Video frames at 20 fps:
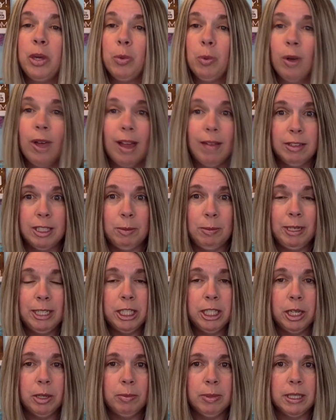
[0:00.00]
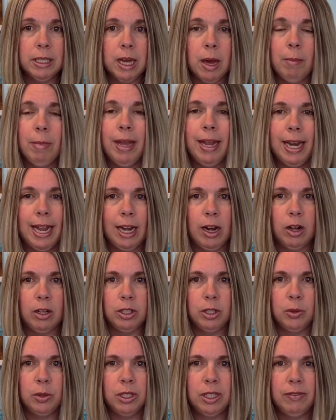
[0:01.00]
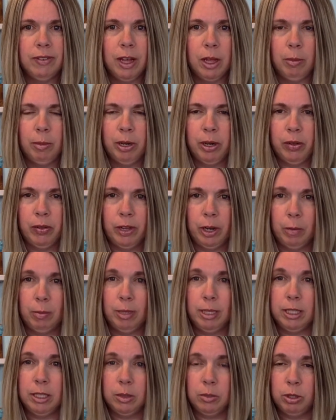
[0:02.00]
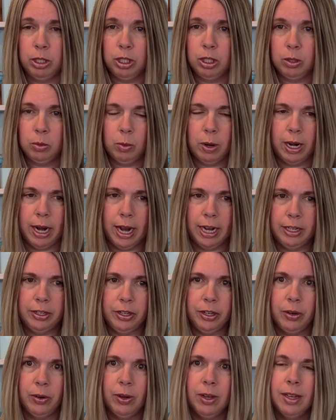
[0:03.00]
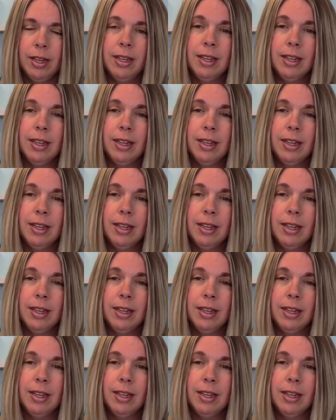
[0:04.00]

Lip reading: will have a speech therapist come in and also a developmental therapist, which is what I do.